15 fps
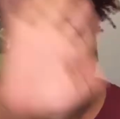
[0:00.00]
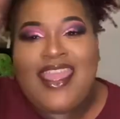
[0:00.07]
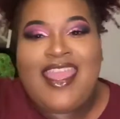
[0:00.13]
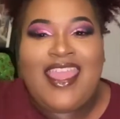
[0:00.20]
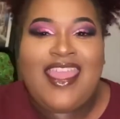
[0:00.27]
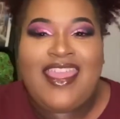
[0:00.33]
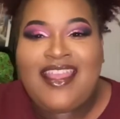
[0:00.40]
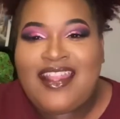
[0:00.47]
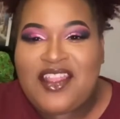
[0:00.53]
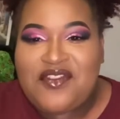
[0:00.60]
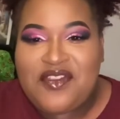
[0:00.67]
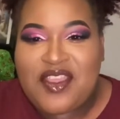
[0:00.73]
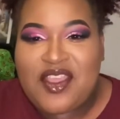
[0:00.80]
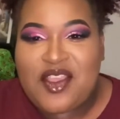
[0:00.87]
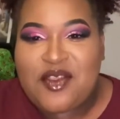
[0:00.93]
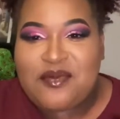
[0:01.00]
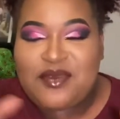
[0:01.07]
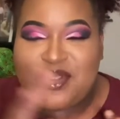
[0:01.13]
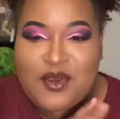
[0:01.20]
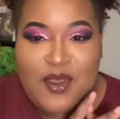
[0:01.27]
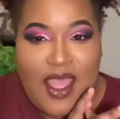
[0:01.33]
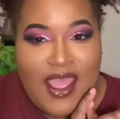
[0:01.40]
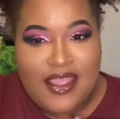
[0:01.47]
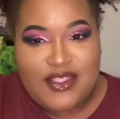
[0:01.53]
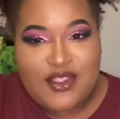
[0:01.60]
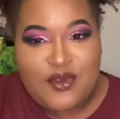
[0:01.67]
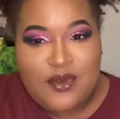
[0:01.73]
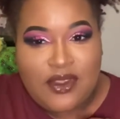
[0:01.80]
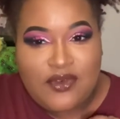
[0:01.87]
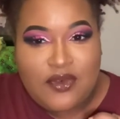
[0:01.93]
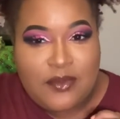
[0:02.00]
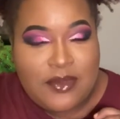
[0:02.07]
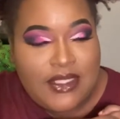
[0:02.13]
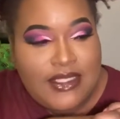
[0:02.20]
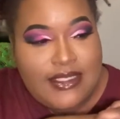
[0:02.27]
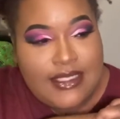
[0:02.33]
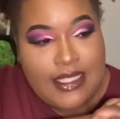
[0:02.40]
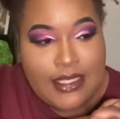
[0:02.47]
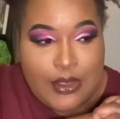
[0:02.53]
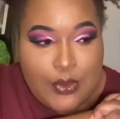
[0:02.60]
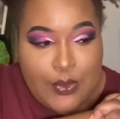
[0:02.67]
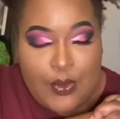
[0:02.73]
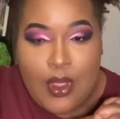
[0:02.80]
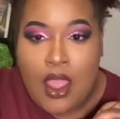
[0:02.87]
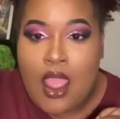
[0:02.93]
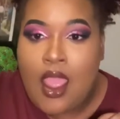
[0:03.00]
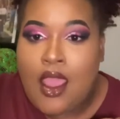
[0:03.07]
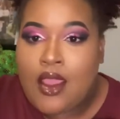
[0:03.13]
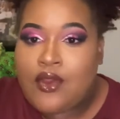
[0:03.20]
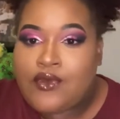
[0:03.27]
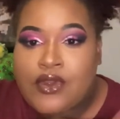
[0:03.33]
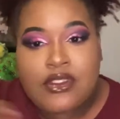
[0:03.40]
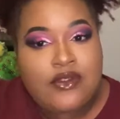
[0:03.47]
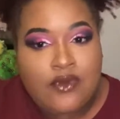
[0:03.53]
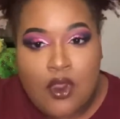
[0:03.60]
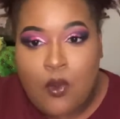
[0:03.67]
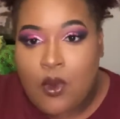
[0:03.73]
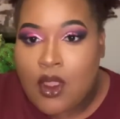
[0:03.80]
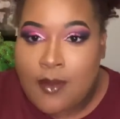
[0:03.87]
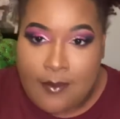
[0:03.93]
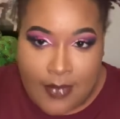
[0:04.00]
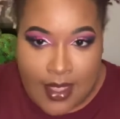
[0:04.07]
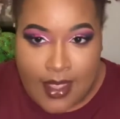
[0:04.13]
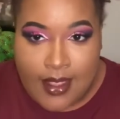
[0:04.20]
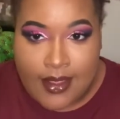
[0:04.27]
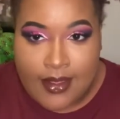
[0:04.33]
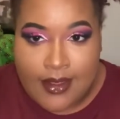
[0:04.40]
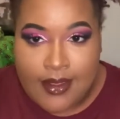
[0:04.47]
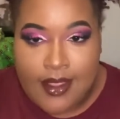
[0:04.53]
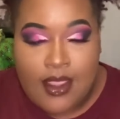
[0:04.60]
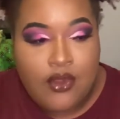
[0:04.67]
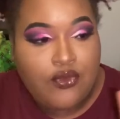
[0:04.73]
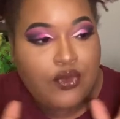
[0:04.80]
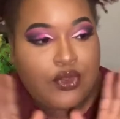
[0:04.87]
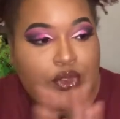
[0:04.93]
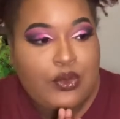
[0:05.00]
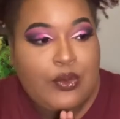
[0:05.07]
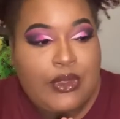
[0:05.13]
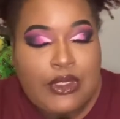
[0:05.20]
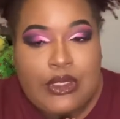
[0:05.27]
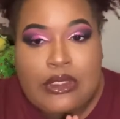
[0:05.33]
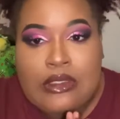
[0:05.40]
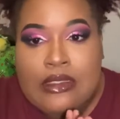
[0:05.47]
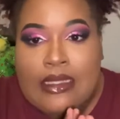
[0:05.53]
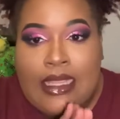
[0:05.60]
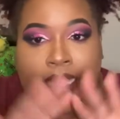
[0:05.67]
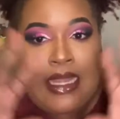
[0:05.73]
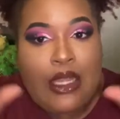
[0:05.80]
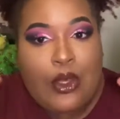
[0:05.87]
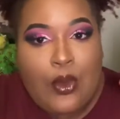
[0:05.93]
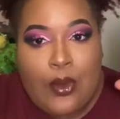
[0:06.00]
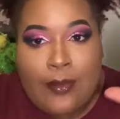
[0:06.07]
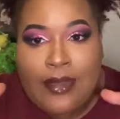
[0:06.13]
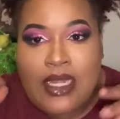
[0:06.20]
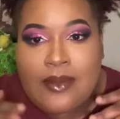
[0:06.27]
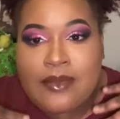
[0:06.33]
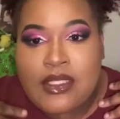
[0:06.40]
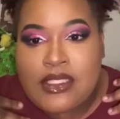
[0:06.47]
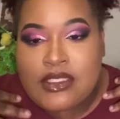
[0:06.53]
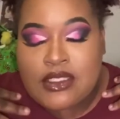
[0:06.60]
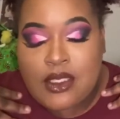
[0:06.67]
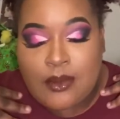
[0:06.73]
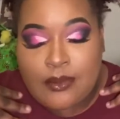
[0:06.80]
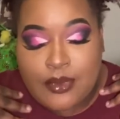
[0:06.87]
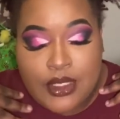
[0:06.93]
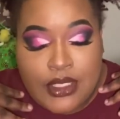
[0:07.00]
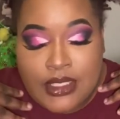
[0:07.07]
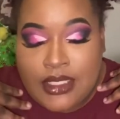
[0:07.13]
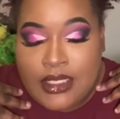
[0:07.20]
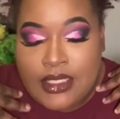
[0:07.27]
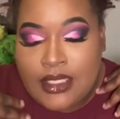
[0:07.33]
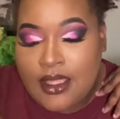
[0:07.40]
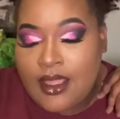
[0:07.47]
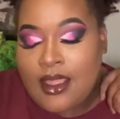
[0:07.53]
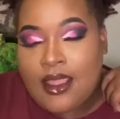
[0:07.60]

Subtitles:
Hey Glam Fam, so as you read from the title, first of all, welcome back. If you're new here, hello, my name is Brittany.